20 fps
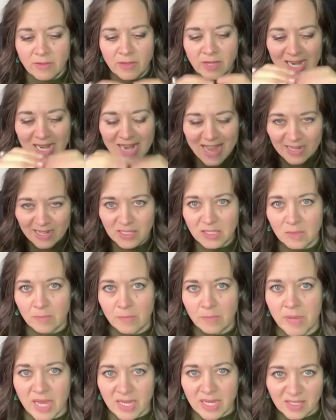the
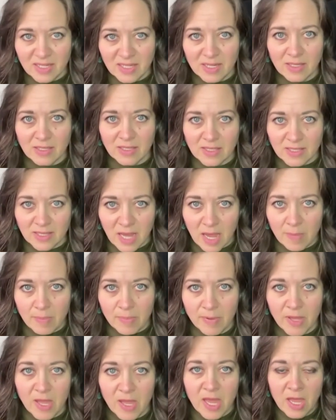next best
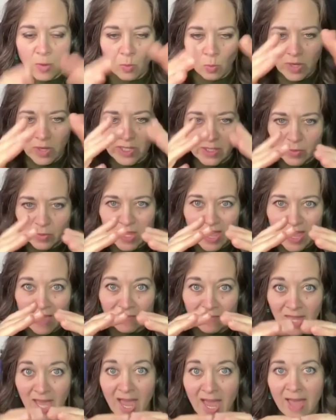step. And once we
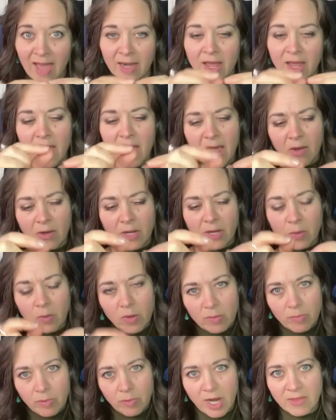have that, how can
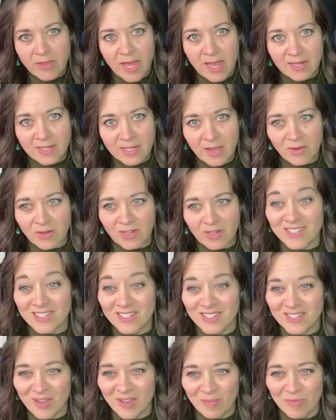we break that down
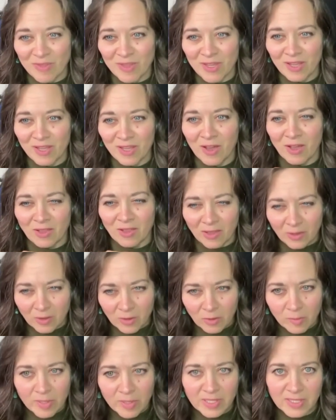into something a
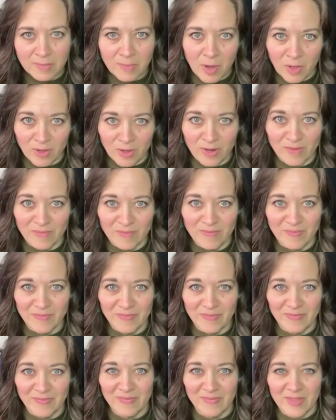little bit smaller?
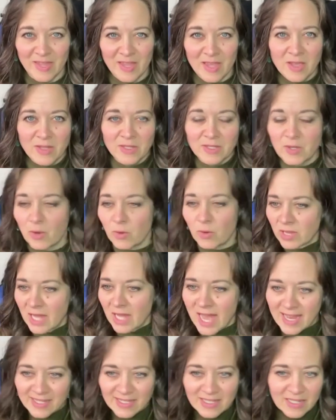So
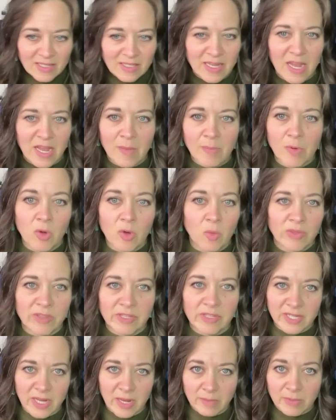last example
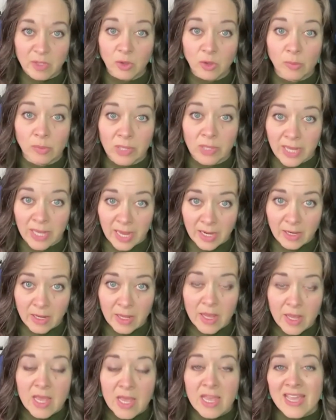with step 2 plan.
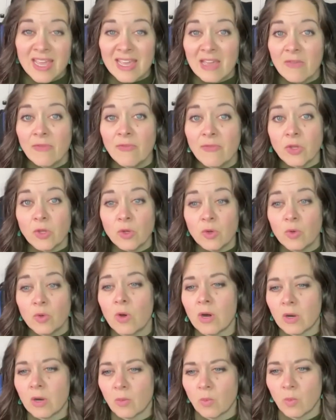If
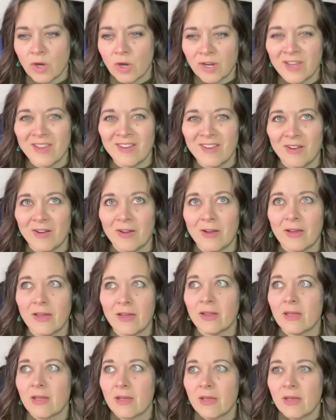you are working
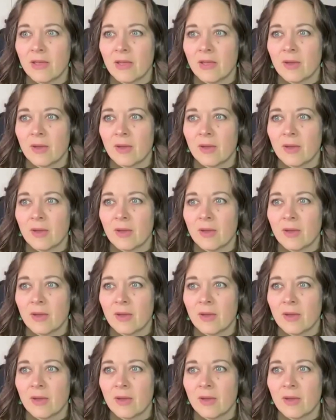on